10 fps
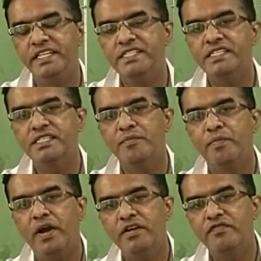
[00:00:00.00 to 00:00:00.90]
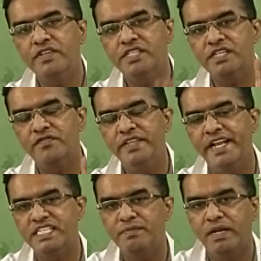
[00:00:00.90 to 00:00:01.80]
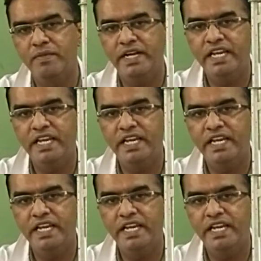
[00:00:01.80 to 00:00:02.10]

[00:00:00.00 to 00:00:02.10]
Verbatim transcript: This is the part first of the experiment.